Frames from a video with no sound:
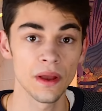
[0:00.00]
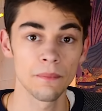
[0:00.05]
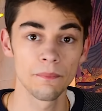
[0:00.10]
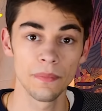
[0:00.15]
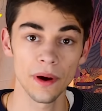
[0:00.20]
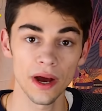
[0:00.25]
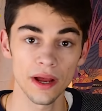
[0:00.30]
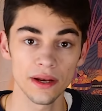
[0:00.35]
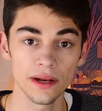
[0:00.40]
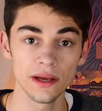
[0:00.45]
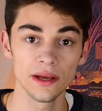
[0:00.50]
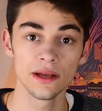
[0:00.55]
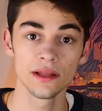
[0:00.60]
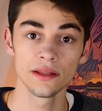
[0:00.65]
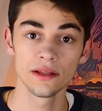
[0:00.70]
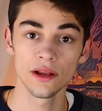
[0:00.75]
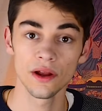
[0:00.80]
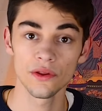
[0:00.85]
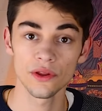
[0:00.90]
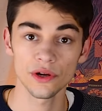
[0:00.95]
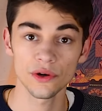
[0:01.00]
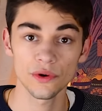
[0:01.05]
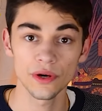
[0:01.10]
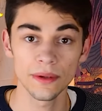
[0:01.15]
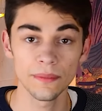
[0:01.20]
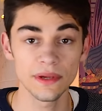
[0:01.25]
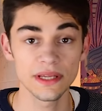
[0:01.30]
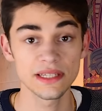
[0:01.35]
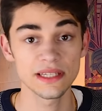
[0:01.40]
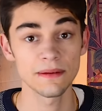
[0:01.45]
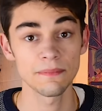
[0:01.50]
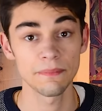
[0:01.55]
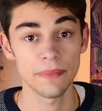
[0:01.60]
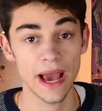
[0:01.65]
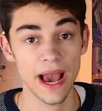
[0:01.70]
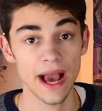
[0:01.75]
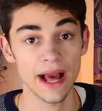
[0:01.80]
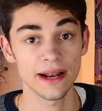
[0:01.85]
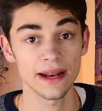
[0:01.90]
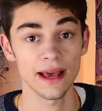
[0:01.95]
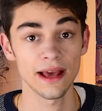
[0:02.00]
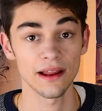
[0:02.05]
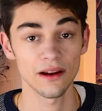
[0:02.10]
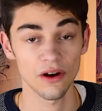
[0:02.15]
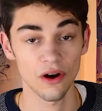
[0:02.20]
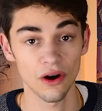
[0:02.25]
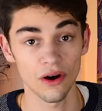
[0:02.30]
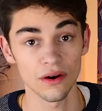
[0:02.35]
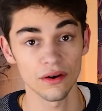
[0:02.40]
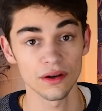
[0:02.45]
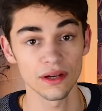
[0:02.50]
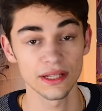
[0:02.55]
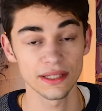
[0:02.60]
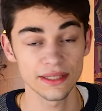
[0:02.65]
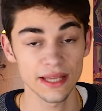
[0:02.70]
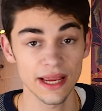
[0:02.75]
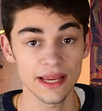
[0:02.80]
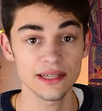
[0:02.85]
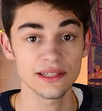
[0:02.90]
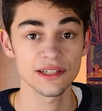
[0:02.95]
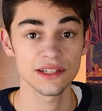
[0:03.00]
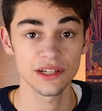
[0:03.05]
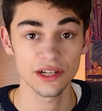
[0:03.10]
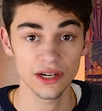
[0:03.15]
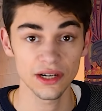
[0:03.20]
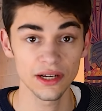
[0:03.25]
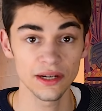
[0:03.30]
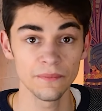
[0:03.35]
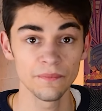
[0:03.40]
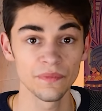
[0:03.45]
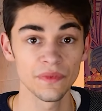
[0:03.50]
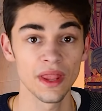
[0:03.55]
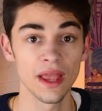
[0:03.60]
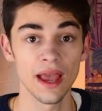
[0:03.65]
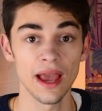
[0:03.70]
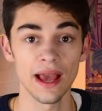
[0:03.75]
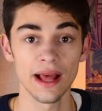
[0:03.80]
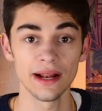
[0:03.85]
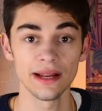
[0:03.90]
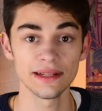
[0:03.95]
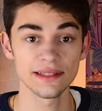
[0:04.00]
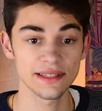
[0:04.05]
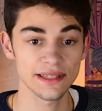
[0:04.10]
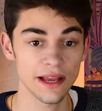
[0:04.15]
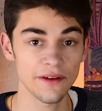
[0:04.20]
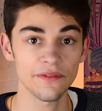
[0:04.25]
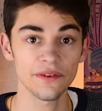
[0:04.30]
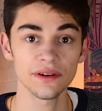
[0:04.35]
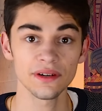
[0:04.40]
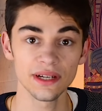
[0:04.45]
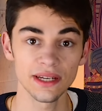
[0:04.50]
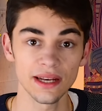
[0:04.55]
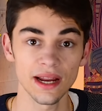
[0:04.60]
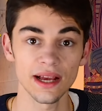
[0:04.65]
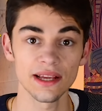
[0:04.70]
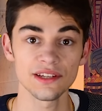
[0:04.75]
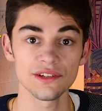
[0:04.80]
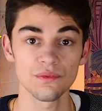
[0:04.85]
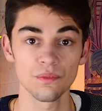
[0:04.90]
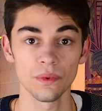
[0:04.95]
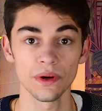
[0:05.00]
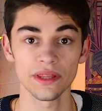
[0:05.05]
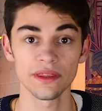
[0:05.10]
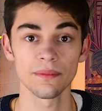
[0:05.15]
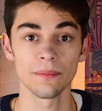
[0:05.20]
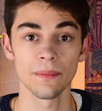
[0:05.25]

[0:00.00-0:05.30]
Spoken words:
But, the cream isn't bad at all. It tastes good, and it's definitely nice with